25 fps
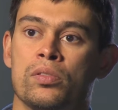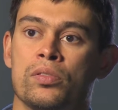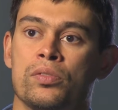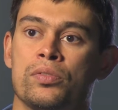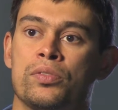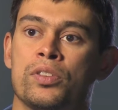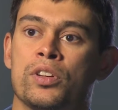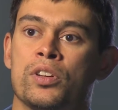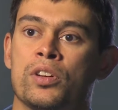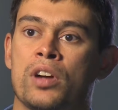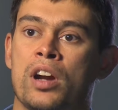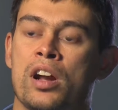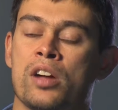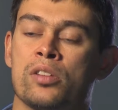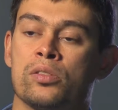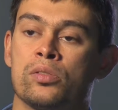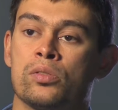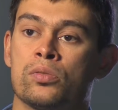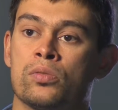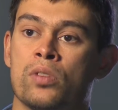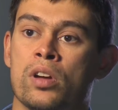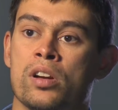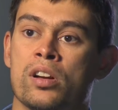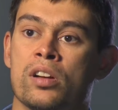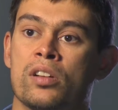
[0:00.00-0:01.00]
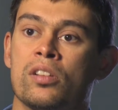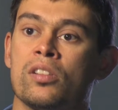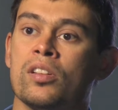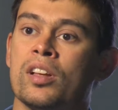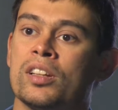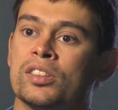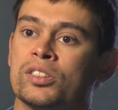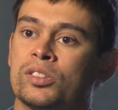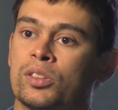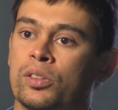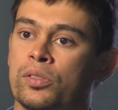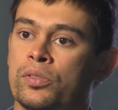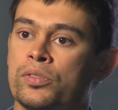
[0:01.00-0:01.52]
figure out how to run a
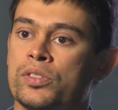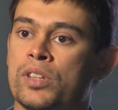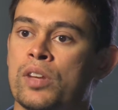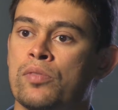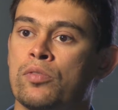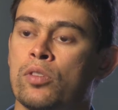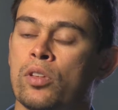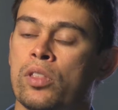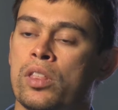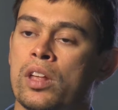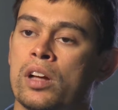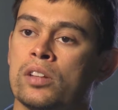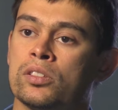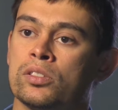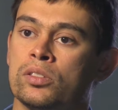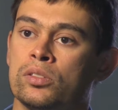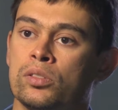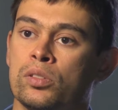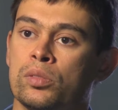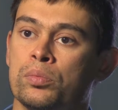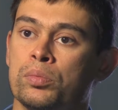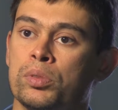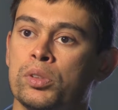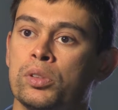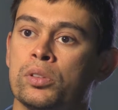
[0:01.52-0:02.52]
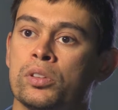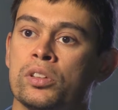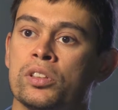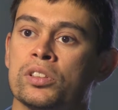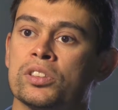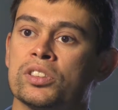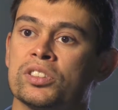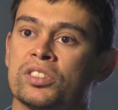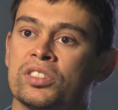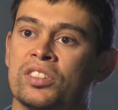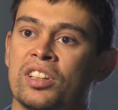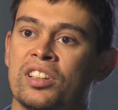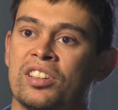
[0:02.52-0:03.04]
cluster of several thousand
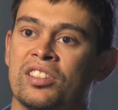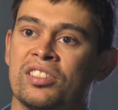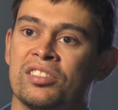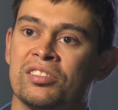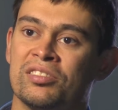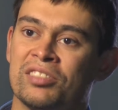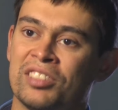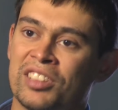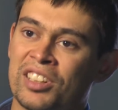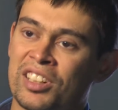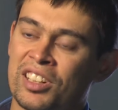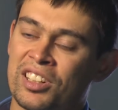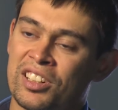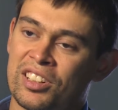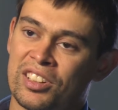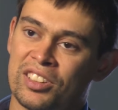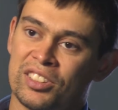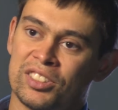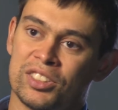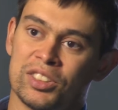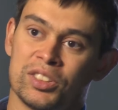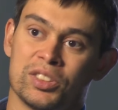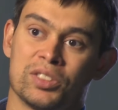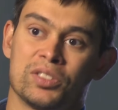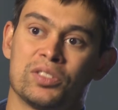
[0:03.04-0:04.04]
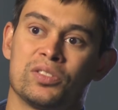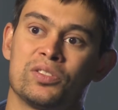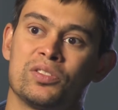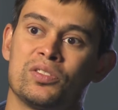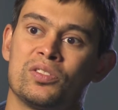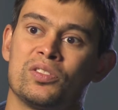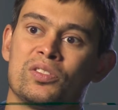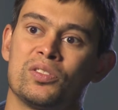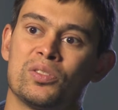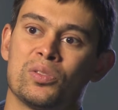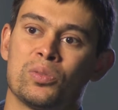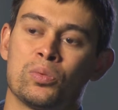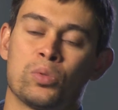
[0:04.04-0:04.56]
computers. They can just
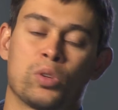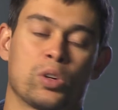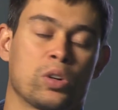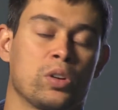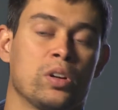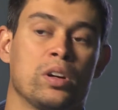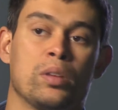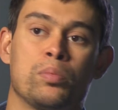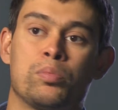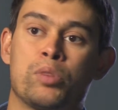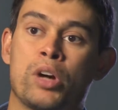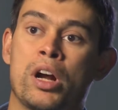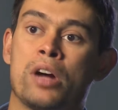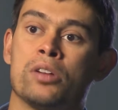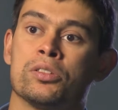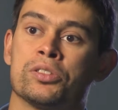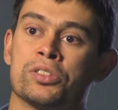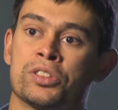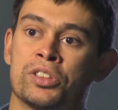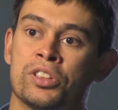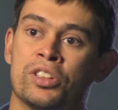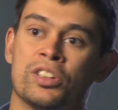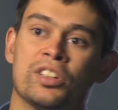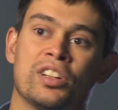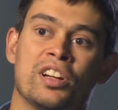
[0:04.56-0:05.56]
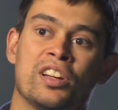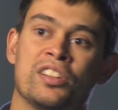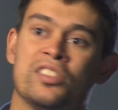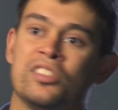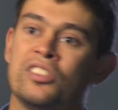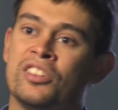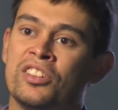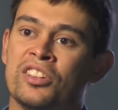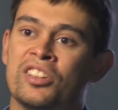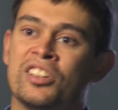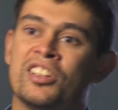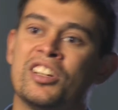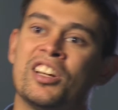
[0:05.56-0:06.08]
work on a browser,
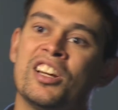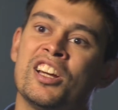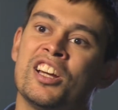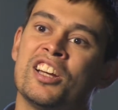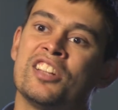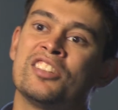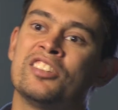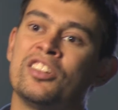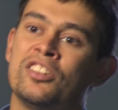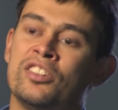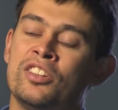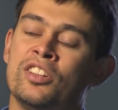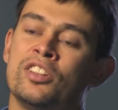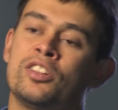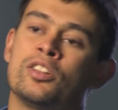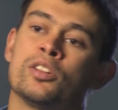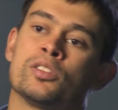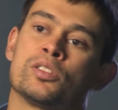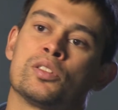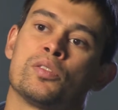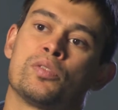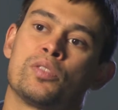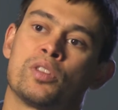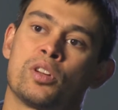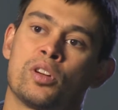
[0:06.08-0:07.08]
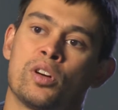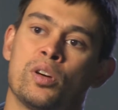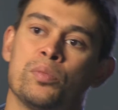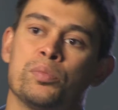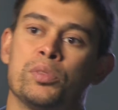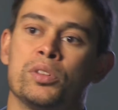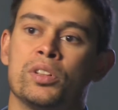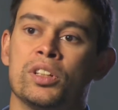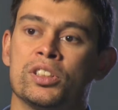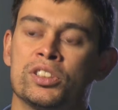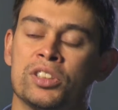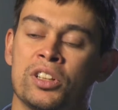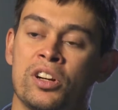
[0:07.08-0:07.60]
and the details of the
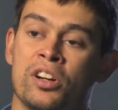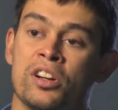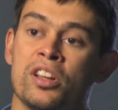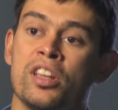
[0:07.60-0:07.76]
computation are